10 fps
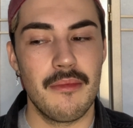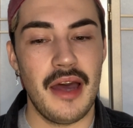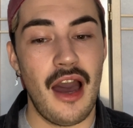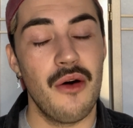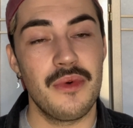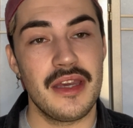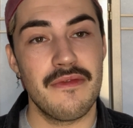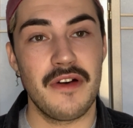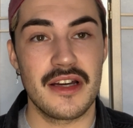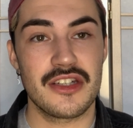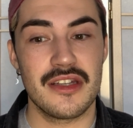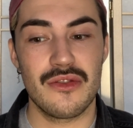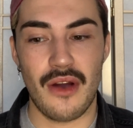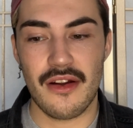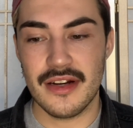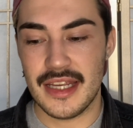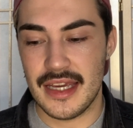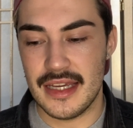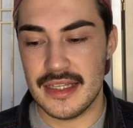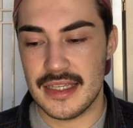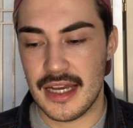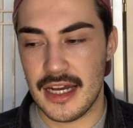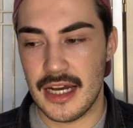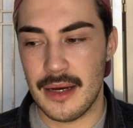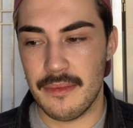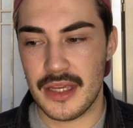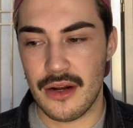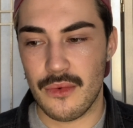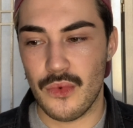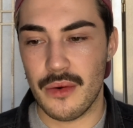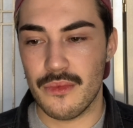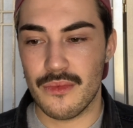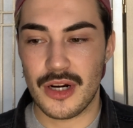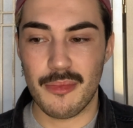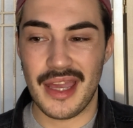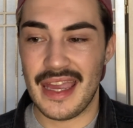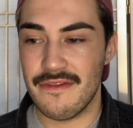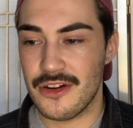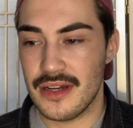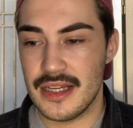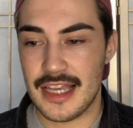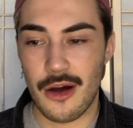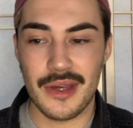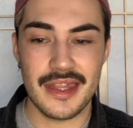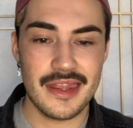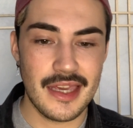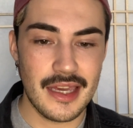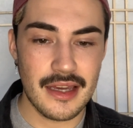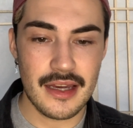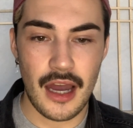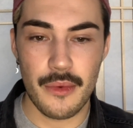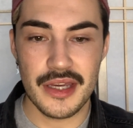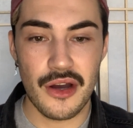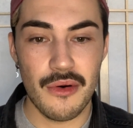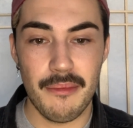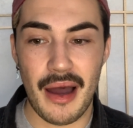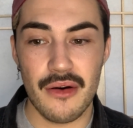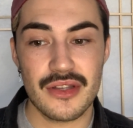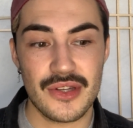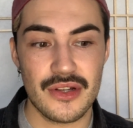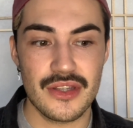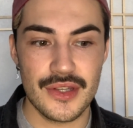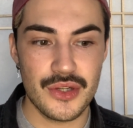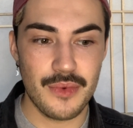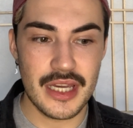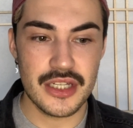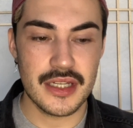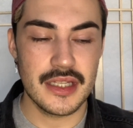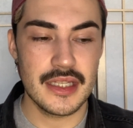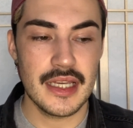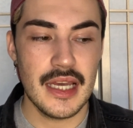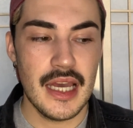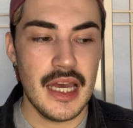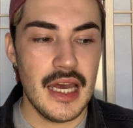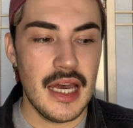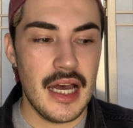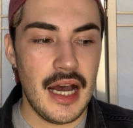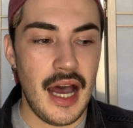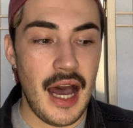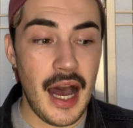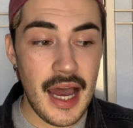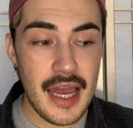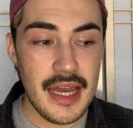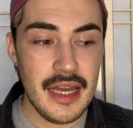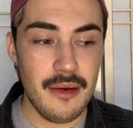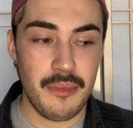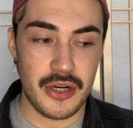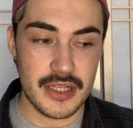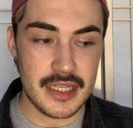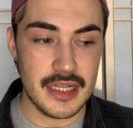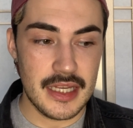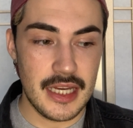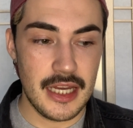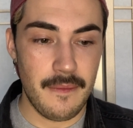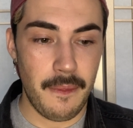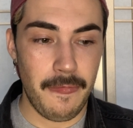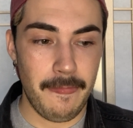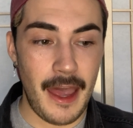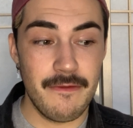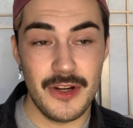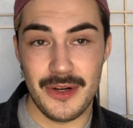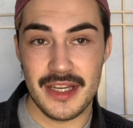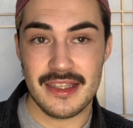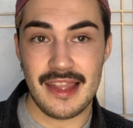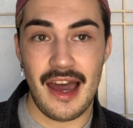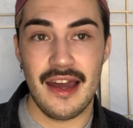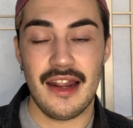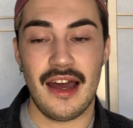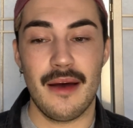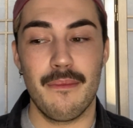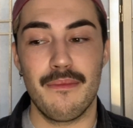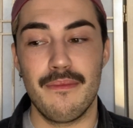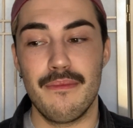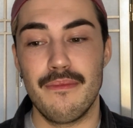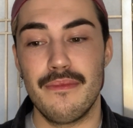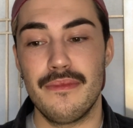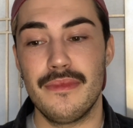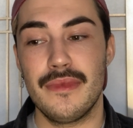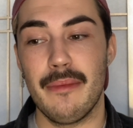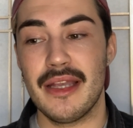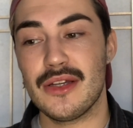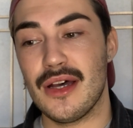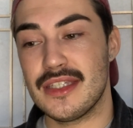how we function throughout our days, you know, what our behavior is, how we think, how we go about certain situations. I personally have noticed that the mental health